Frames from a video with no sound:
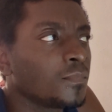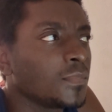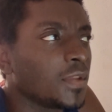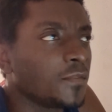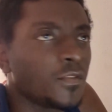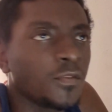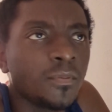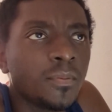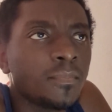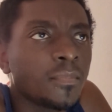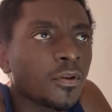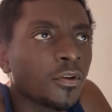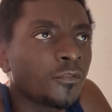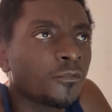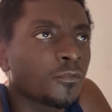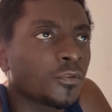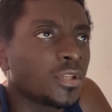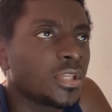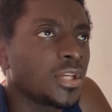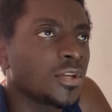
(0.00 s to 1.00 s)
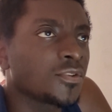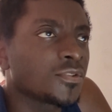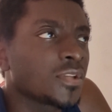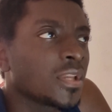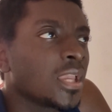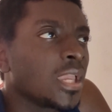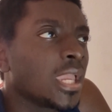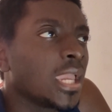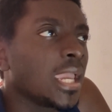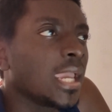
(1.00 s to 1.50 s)
If you've been married for years
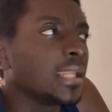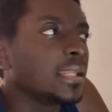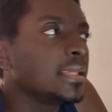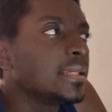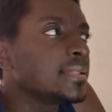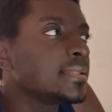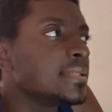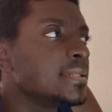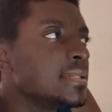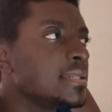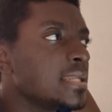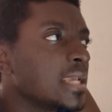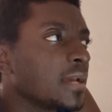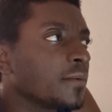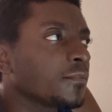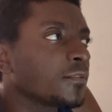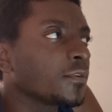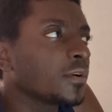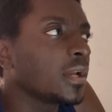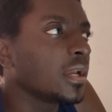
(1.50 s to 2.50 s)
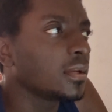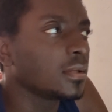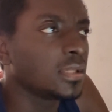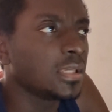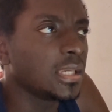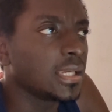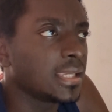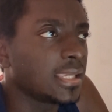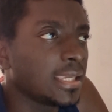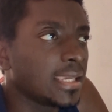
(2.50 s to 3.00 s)
and he
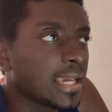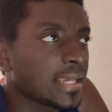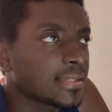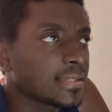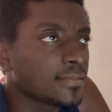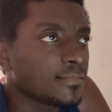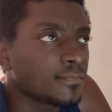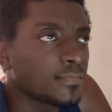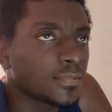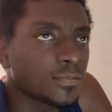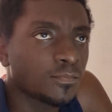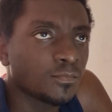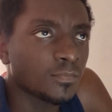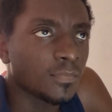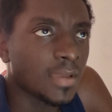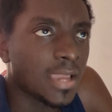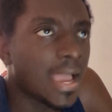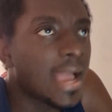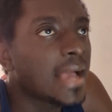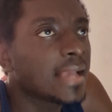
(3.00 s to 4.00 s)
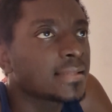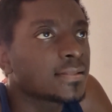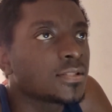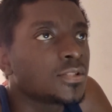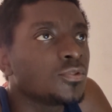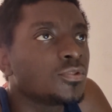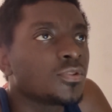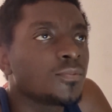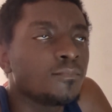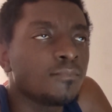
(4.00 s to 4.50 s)
hasn't asked
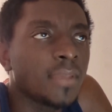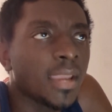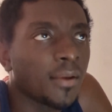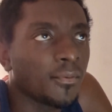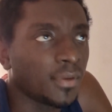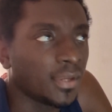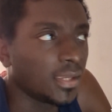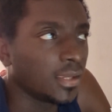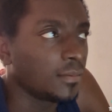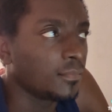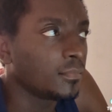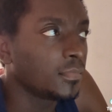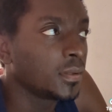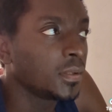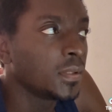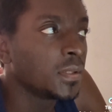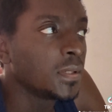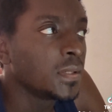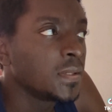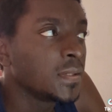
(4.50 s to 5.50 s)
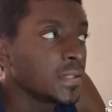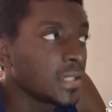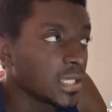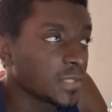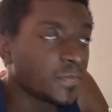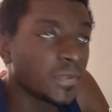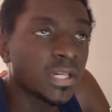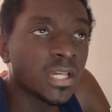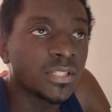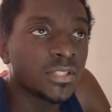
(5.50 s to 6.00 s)
you to marry him, it's
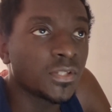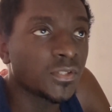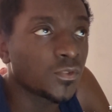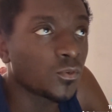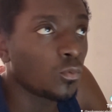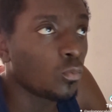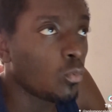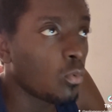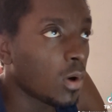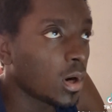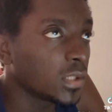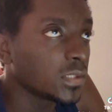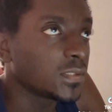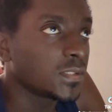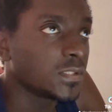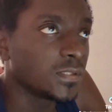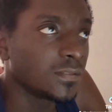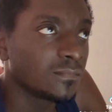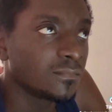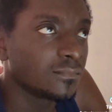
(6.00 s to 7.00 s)
because he doesn't want to.